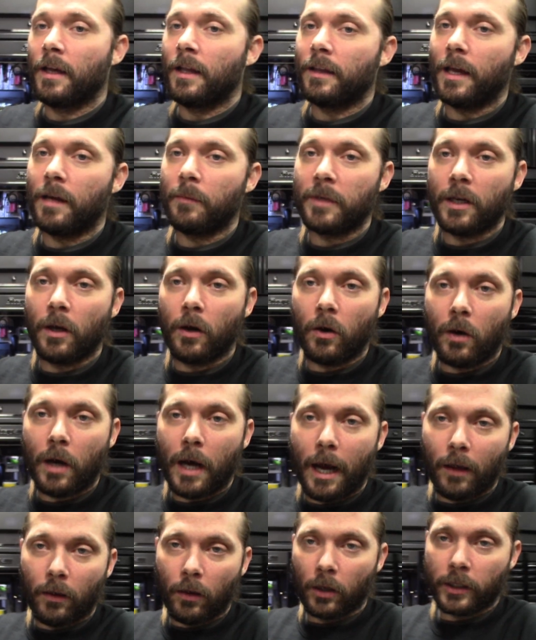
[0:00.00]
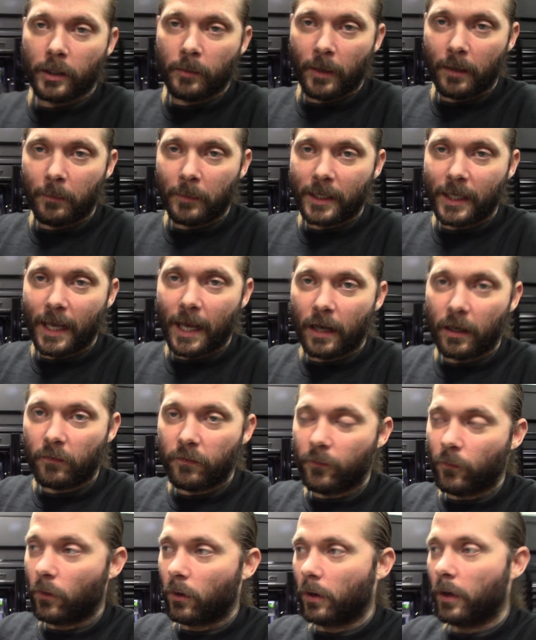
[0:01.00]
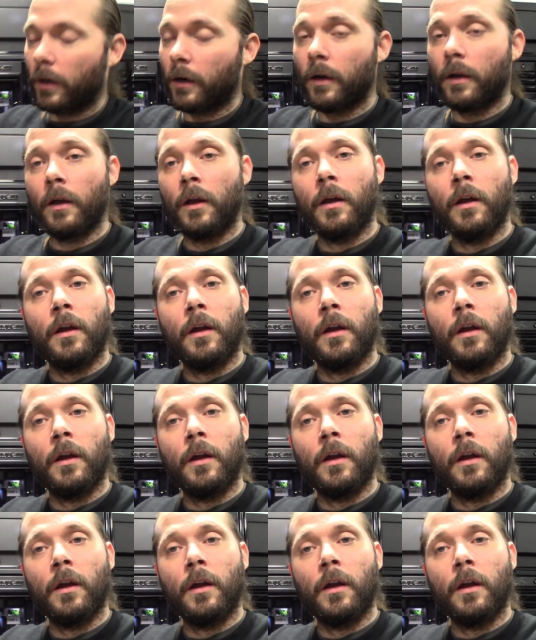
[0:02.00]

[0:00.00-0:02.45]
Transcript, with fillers: Let me know how long you've been a mechanic for.